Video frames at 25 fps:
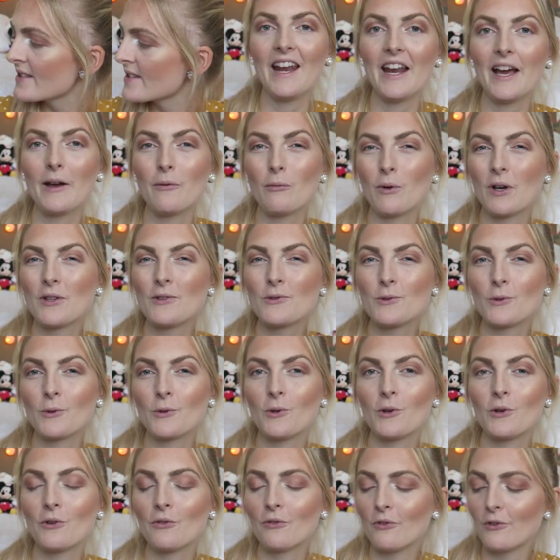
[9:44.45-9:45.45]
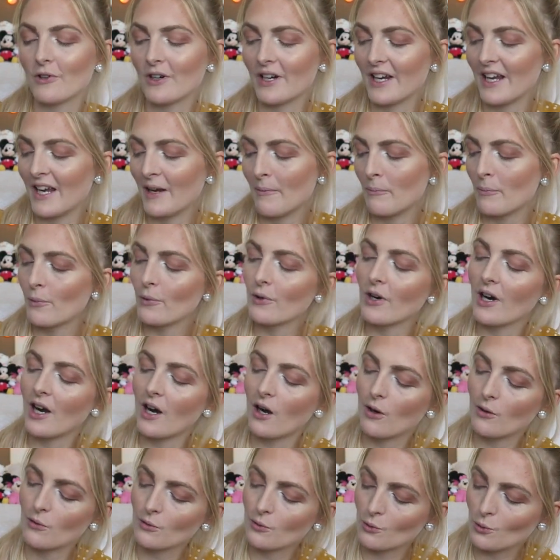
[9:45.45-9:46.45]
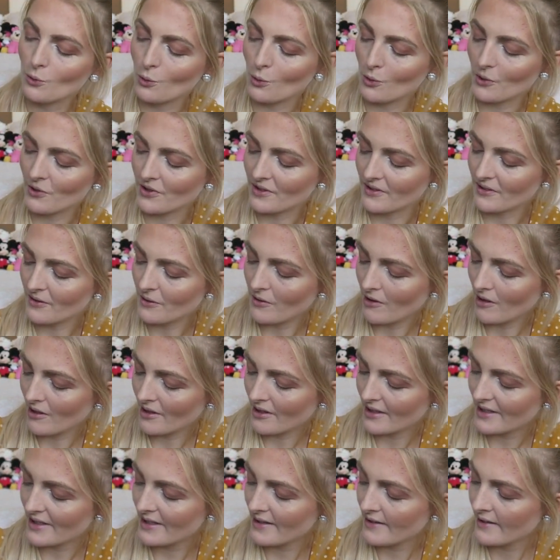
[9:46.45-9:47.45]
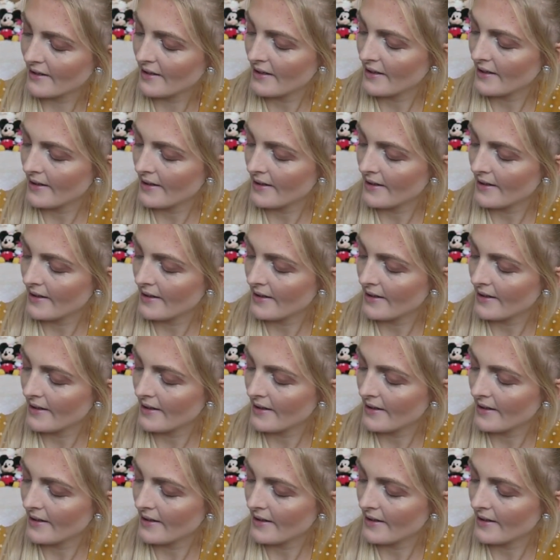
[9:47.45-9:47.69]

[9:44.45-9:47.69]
and I want to go for a brown golden color.